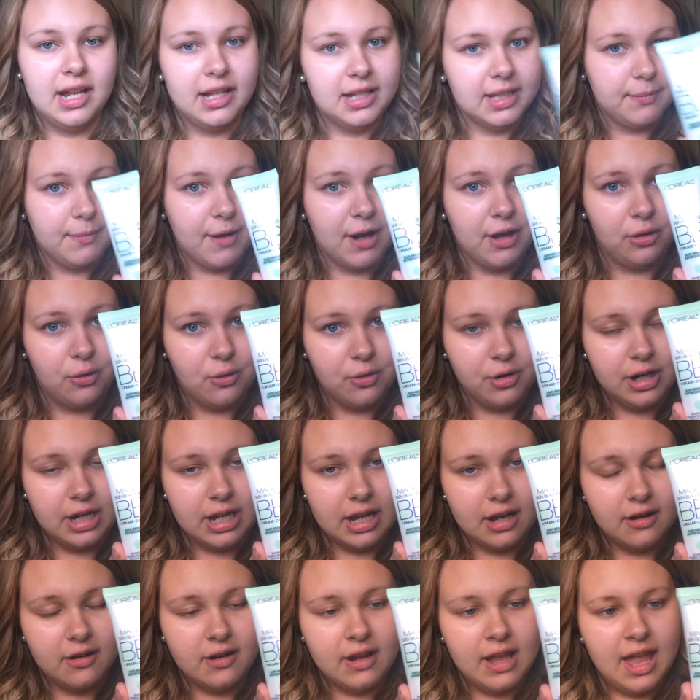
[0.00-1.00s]
It's by
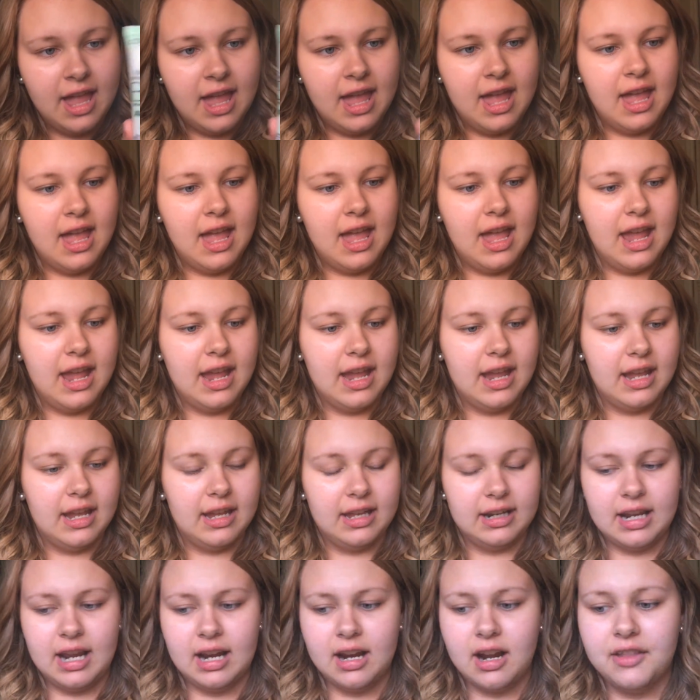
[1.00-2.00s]
L'Oreal,
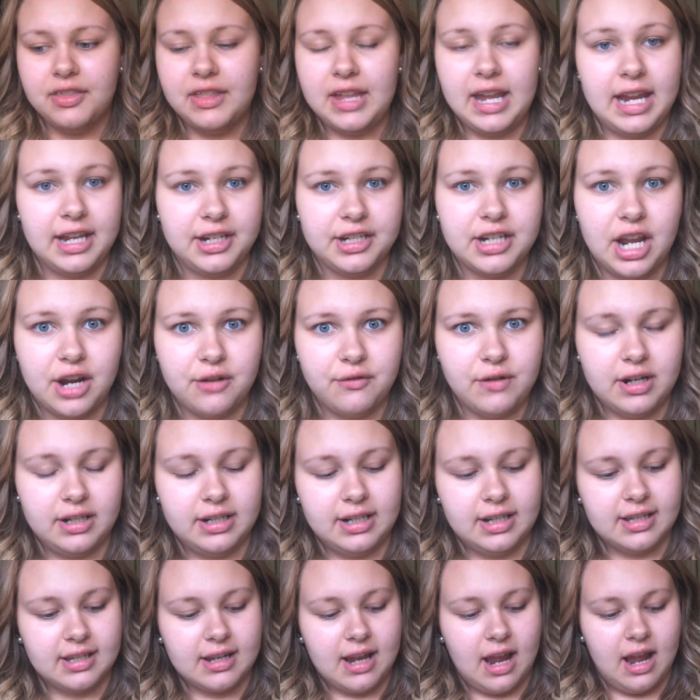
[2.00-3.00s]
and I got the
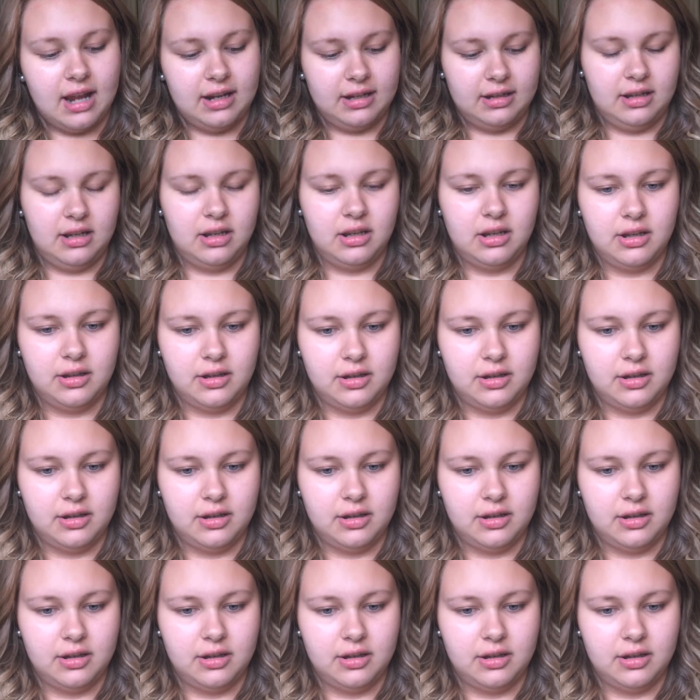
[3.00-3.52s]
anti-redness kind.